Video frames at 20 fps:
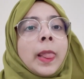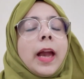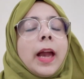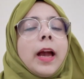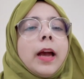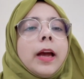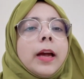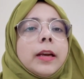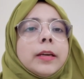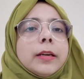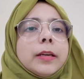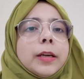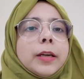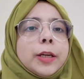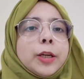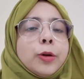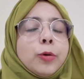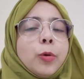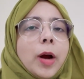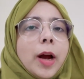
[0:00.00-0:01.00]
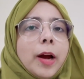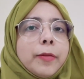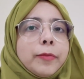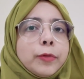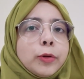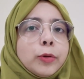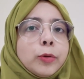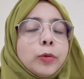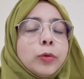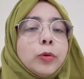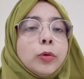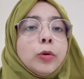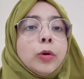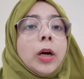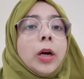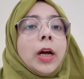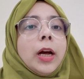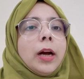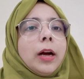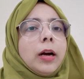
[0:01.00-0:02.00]
and you have
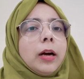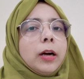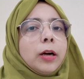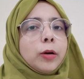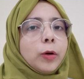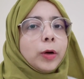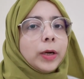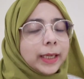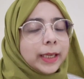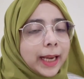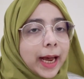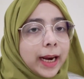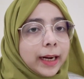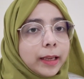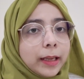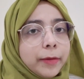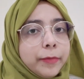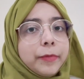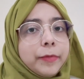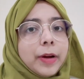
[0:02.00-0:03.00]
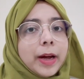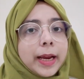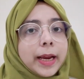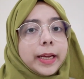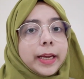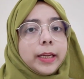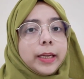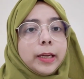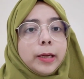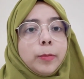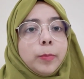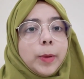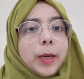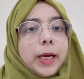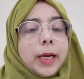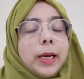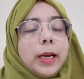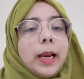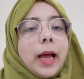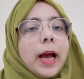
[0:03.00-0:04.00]
to contact them via
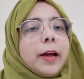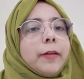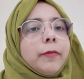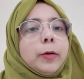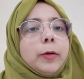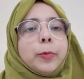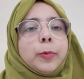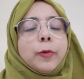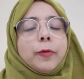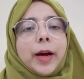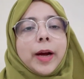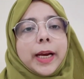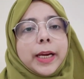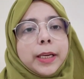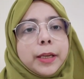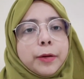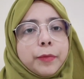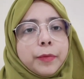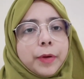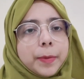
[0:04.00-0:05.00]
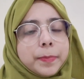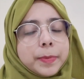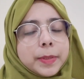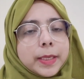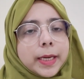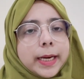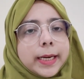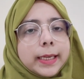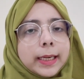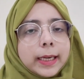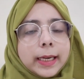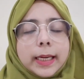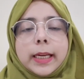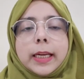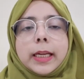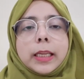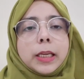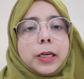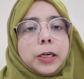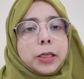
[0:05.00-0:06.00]
email. I will provide the website
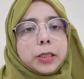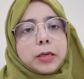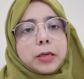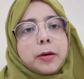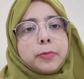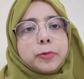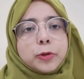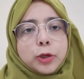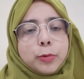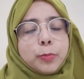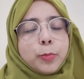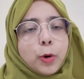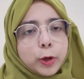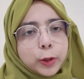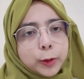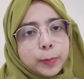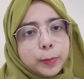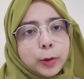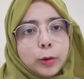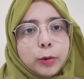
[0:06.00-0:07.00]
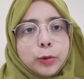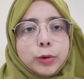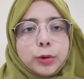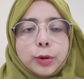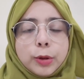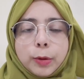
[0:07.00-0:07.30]
link in the description box below, so